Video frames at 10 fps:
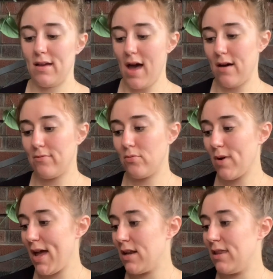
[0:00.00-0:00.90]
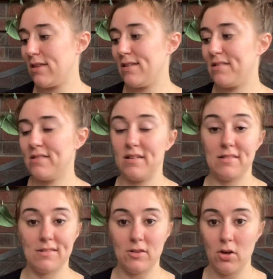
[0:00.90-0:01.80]
have read that this is a
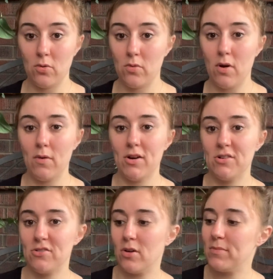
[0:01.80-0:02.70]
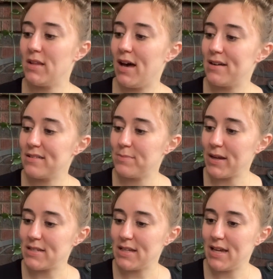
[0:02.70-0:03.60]
slow grower, so I'm not
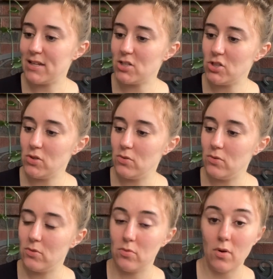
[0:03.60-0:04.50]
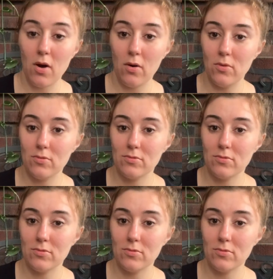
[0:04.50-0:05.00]
expecting it to grow